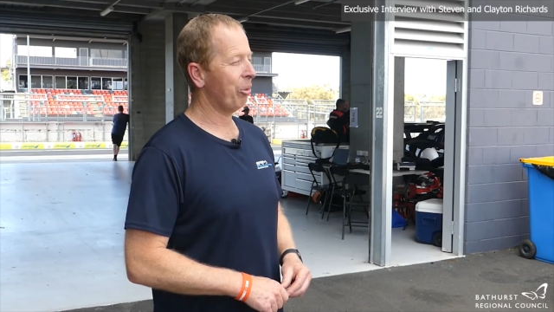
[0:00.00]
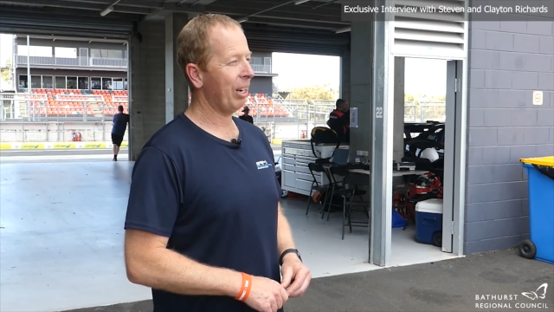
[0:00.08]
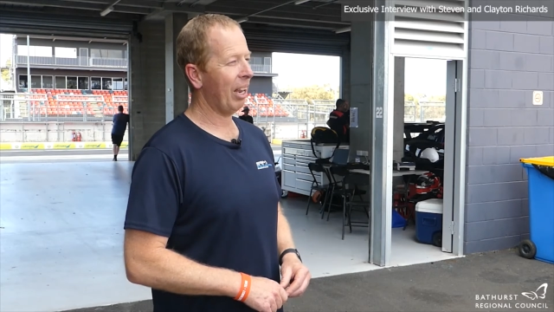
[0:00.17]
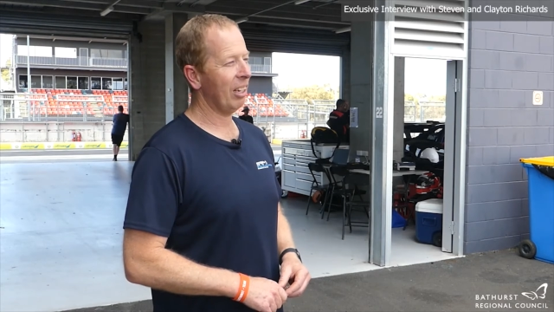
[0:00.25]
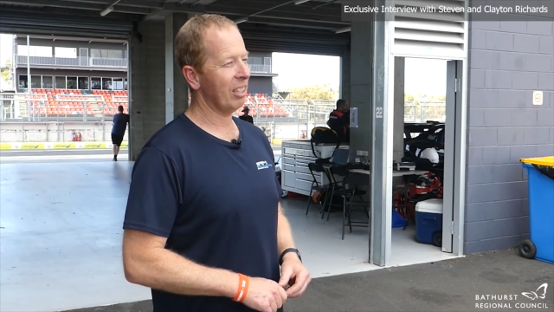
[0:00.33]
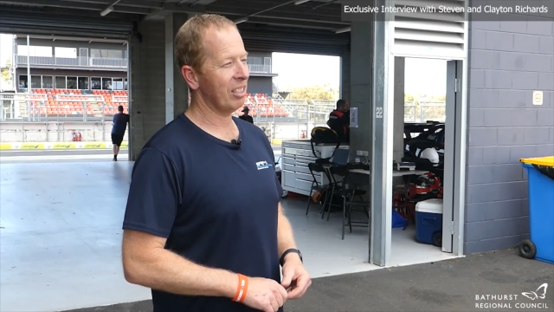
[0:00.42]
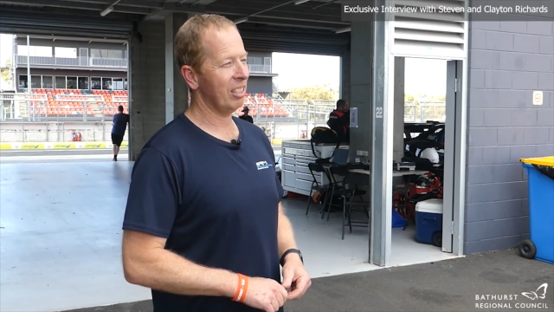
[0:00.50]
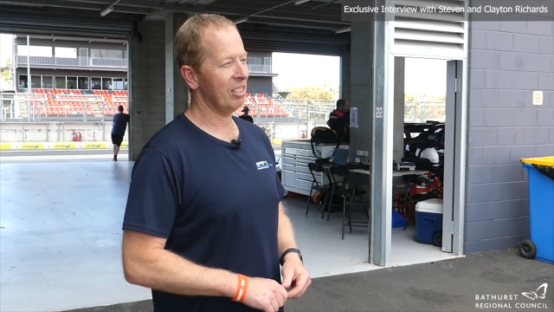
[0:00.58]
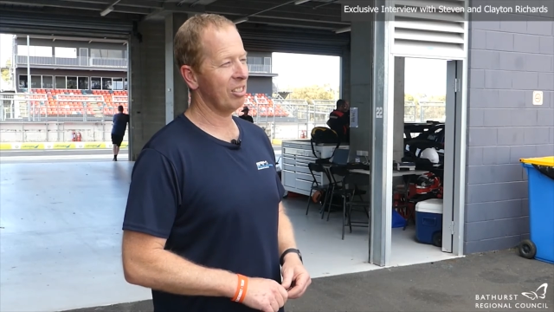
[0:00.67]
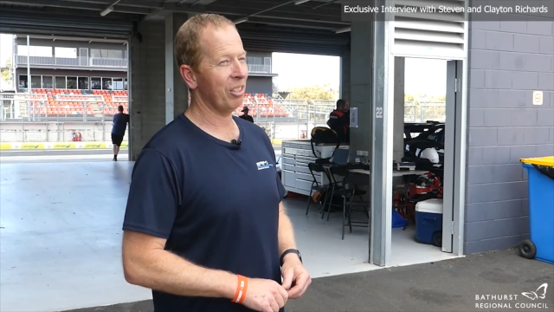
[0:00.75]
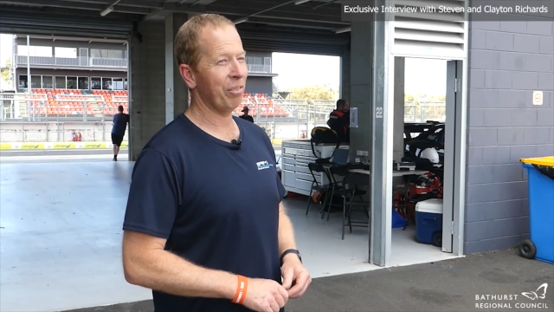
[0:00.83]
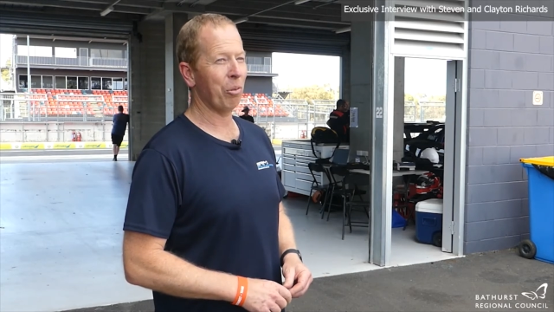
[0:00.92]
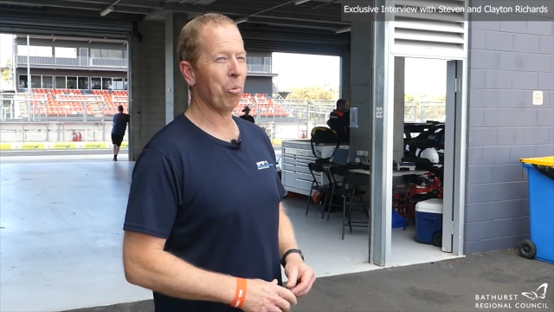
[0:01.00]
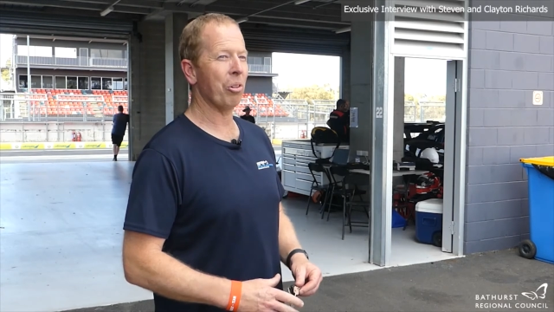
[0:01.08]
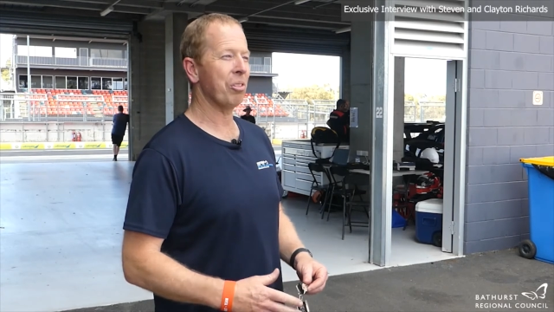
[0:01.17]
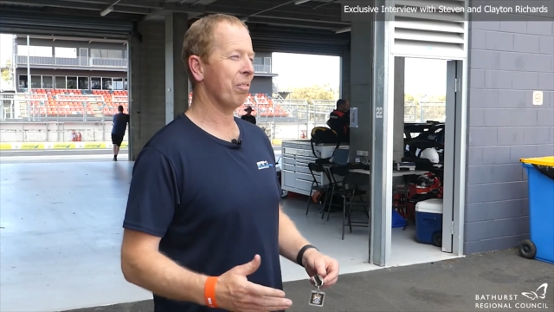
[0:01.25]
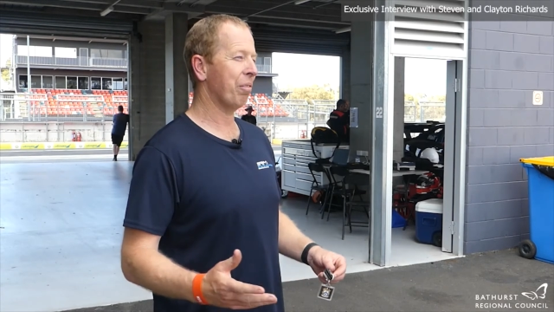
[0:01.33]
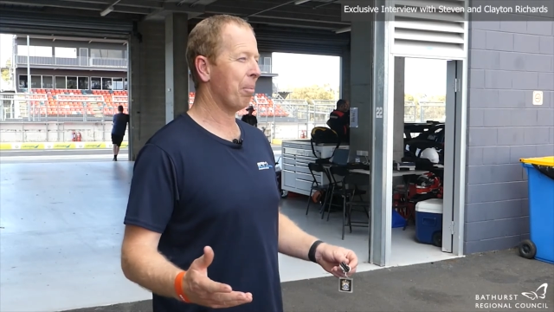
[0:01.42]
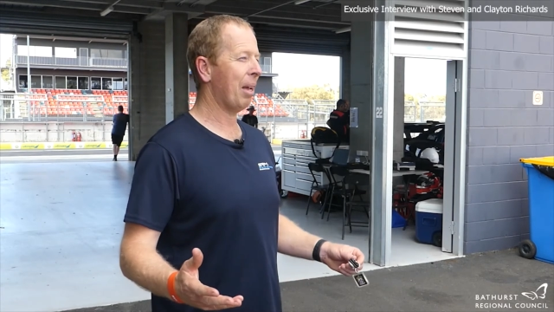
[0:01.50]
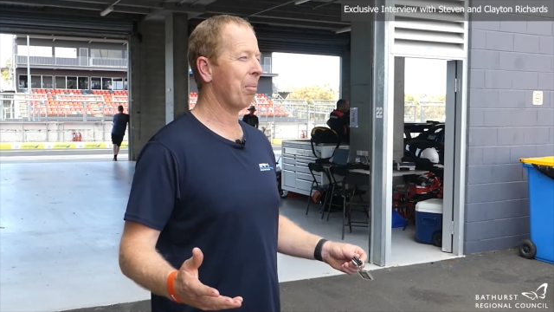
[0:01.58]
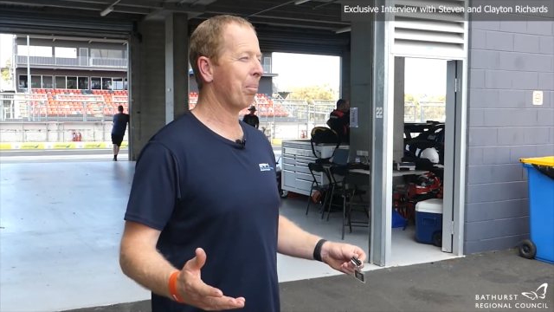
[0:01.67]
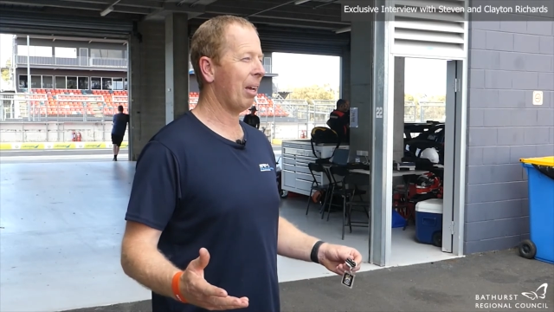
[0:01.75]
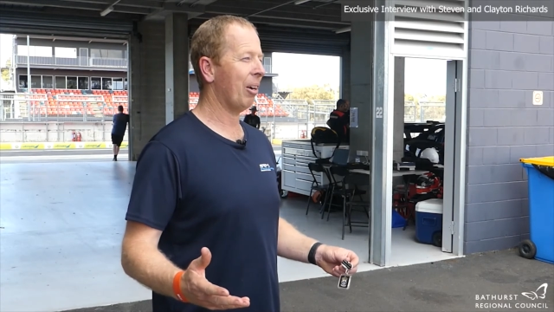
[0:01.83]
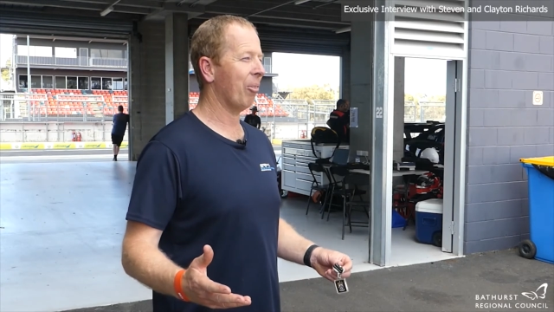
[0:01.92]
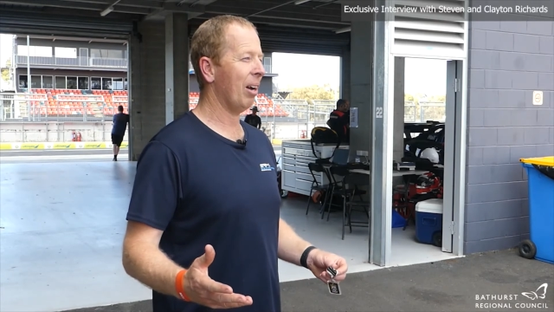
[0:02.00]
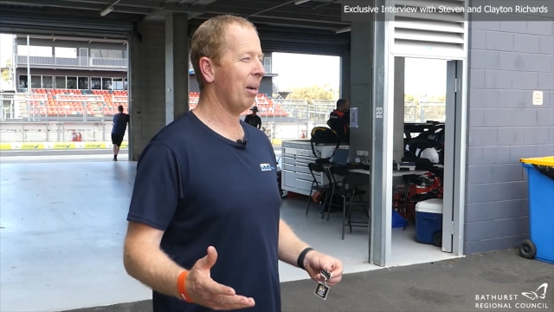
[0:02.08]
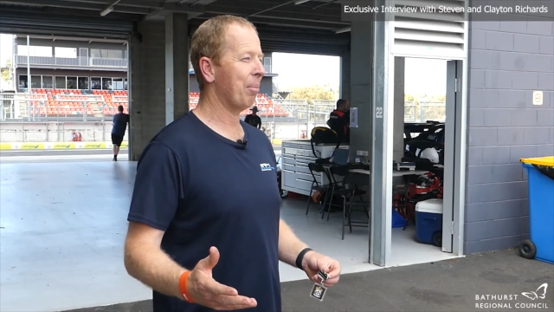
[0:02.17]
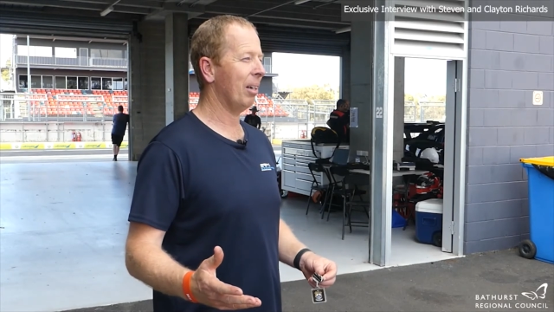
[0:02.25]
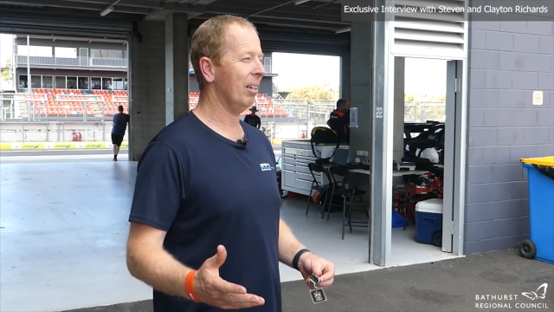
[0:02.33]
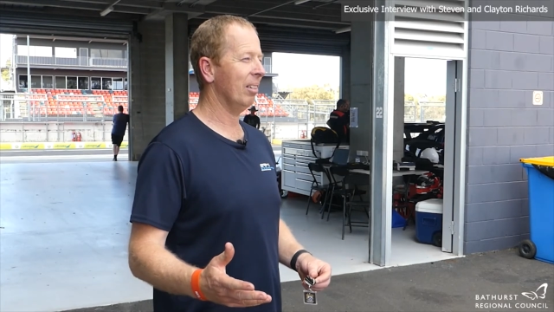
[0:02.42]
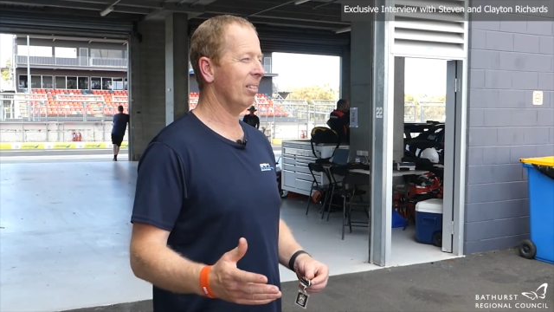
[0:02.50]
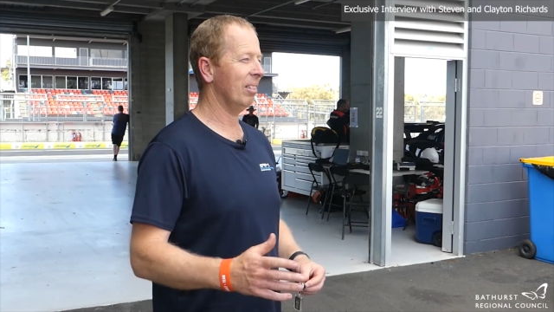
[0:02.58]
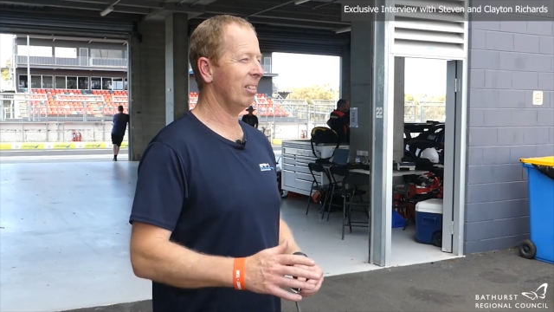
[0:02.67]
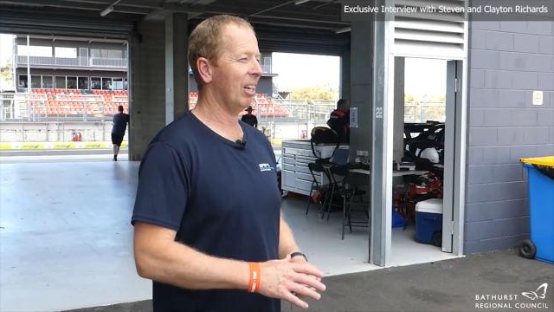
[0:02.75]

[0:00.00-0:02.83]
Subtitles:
reality is that if it wasn't for Mount Panorama,